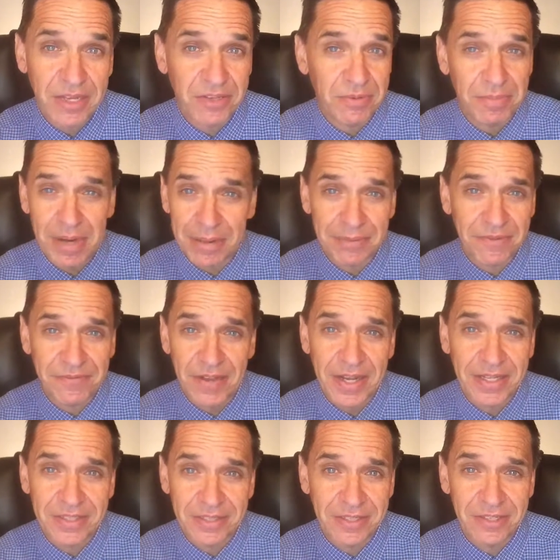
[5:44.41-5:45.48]
You're probably
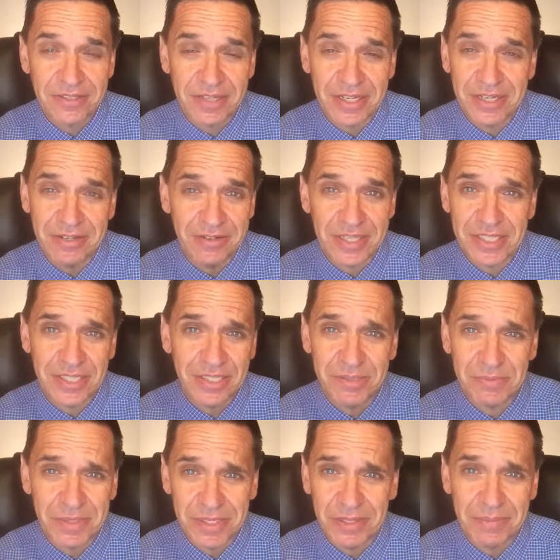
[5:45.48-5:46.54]
finding this. I hear this is
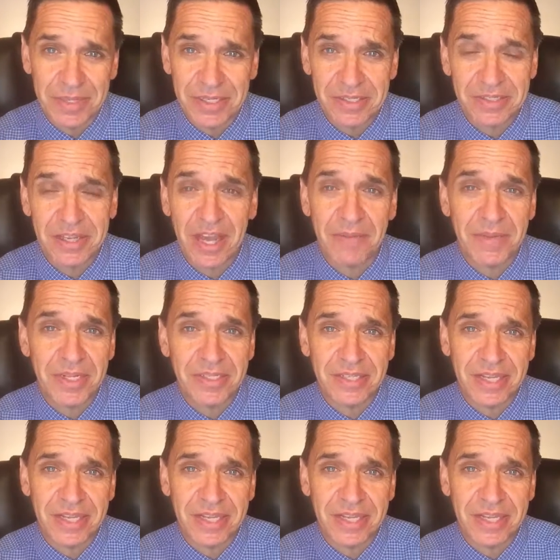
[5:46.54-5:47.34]
one of the biggest comments.